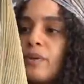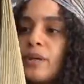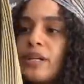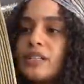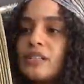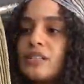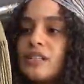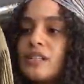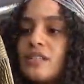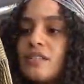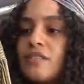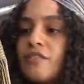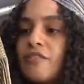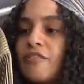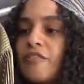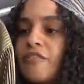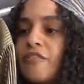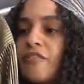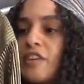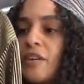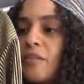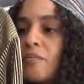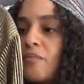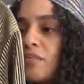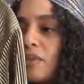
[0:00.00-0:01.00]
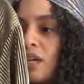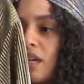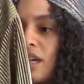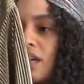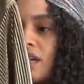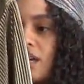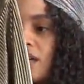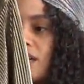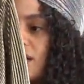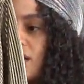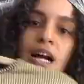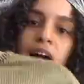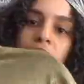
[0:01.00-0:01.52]
but it doesn't fit
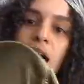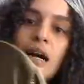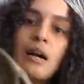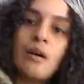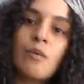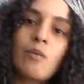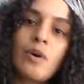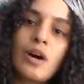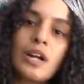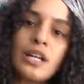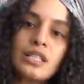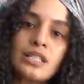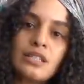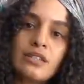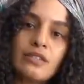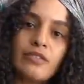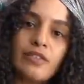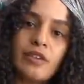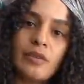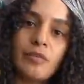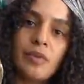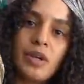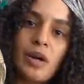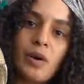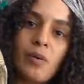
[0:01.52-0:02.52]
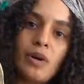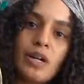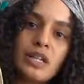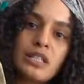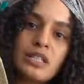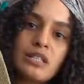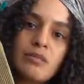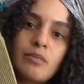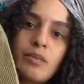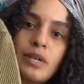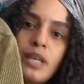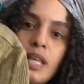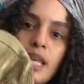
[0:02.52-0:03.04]
me how I want it to fit me. I want it
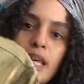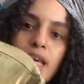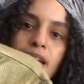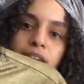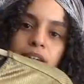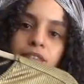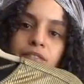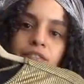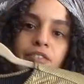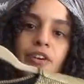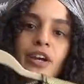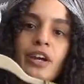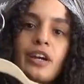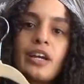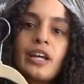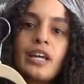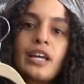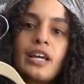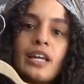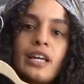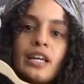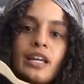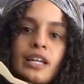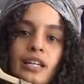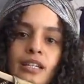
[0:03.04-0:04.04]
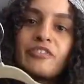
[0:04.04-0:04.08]
to be like a very